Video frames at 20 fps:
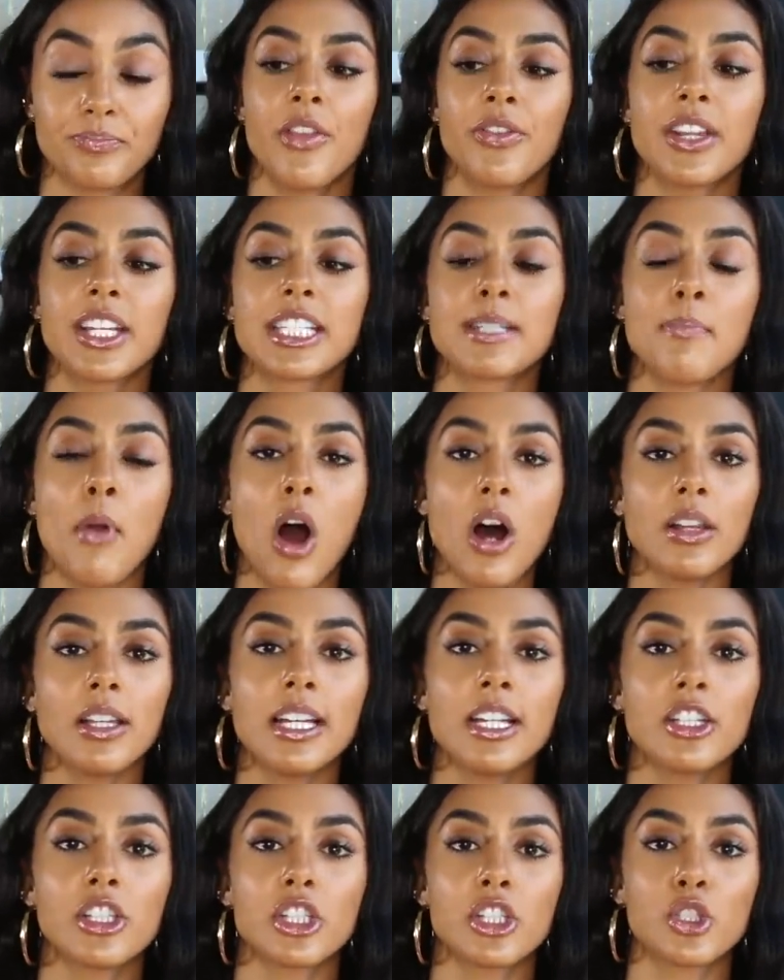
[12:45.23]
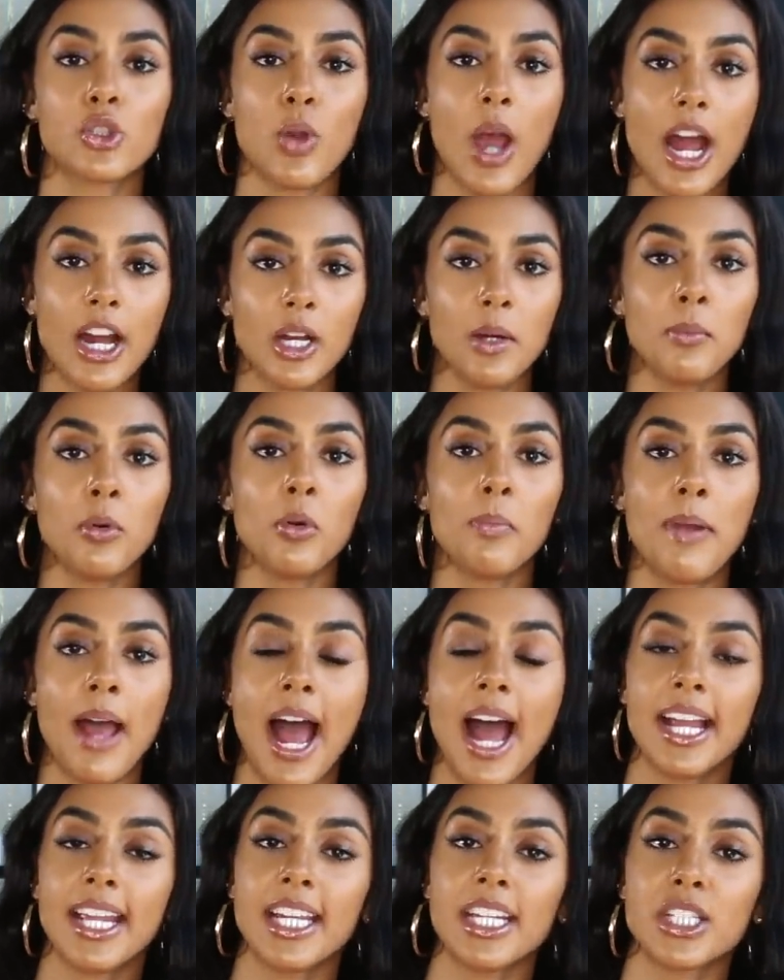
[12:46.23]
The smallest trackable
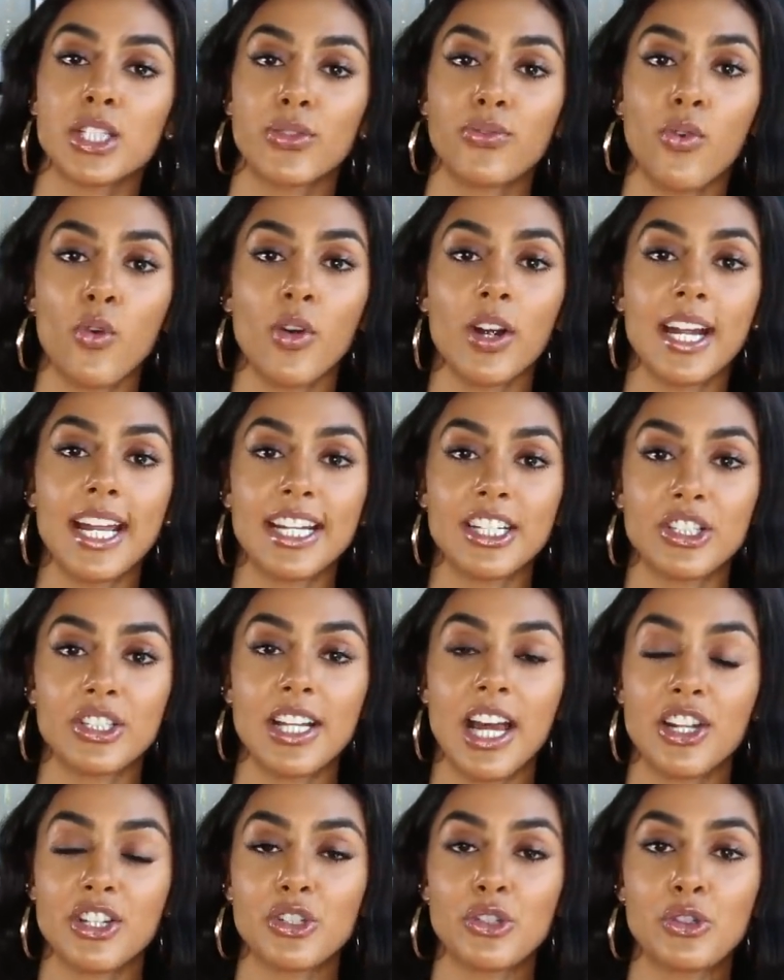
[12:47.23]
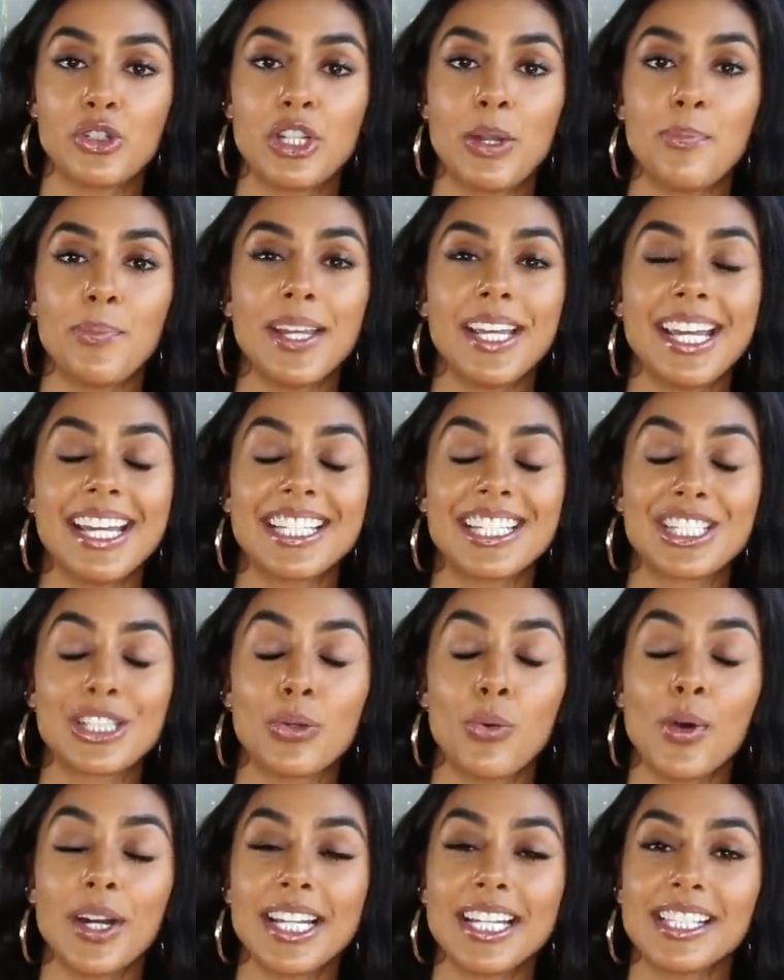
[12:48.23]
package for international shipping is
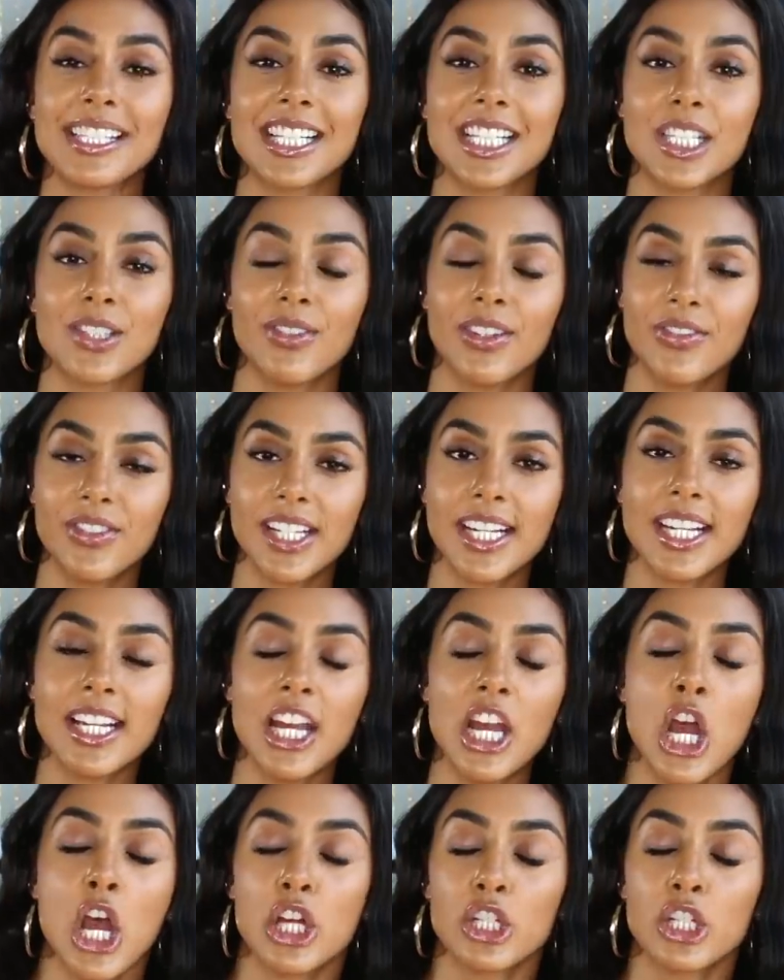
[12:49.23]
$26.50.